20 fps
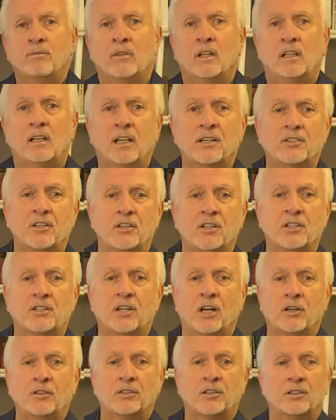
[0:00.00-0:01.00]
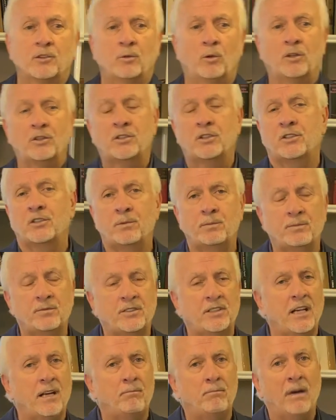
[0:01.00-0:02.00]
listen, the church just wants to
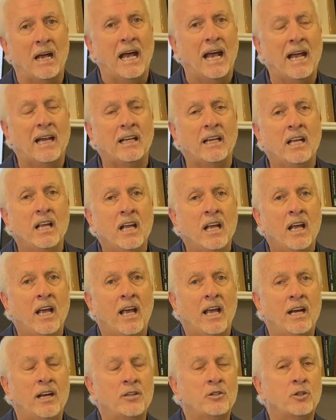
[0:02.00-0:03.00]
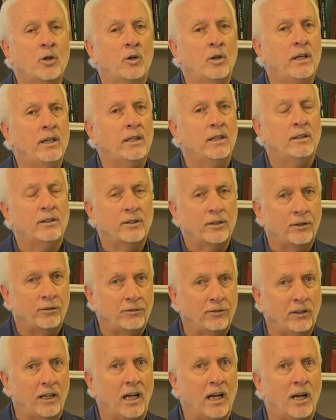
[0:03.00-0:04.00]
sit back and enjoy the
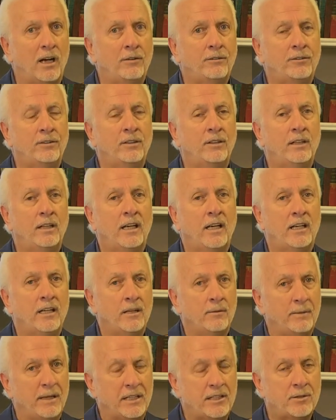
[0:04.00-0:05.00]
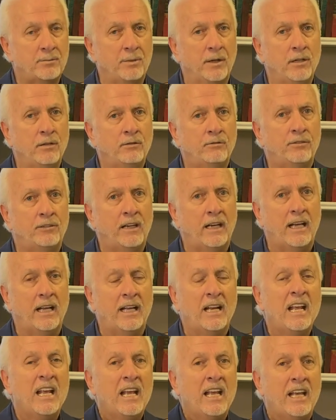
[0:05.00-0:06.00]
fluff and to be
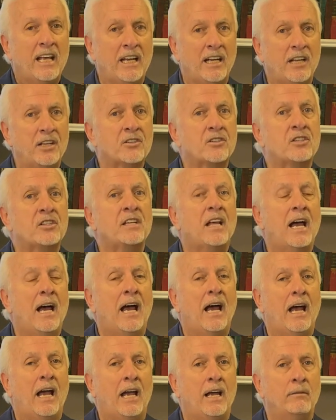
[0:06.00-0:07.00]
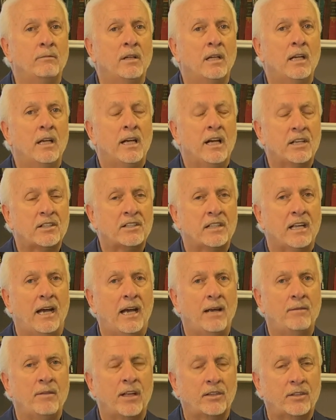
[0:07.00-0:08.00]
spoon-fed, and it's time. It's
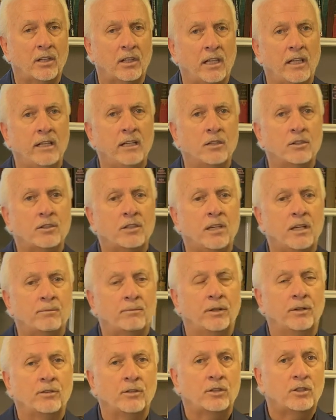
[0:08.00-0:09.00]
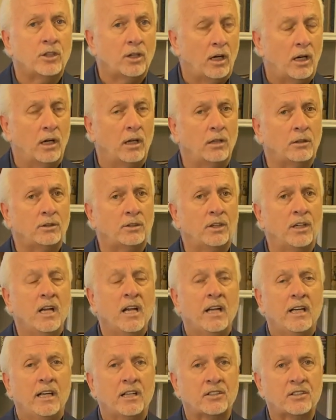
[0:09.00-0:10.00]
time that the leadership of the church,
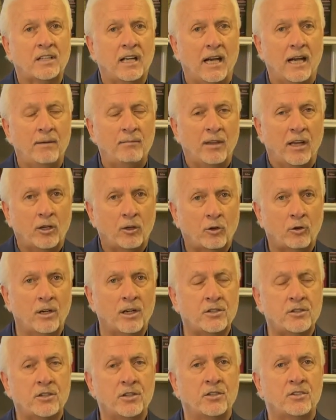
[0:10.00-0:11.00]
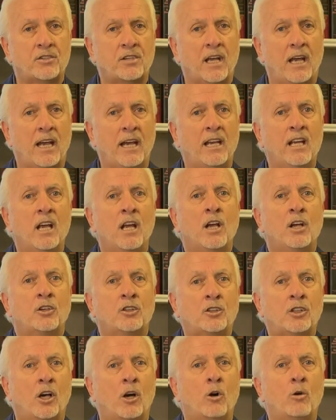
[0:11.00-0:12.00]
it's time that Christians say,
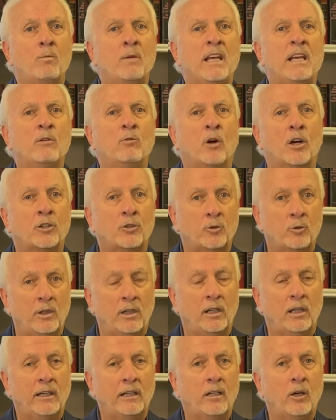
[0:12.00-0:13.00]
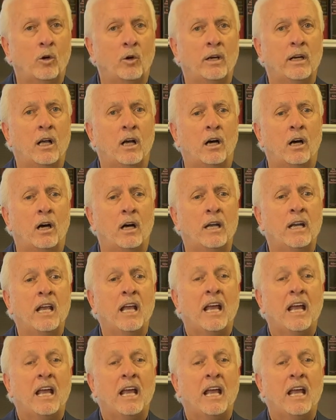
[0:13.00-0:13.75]
show me what's really going on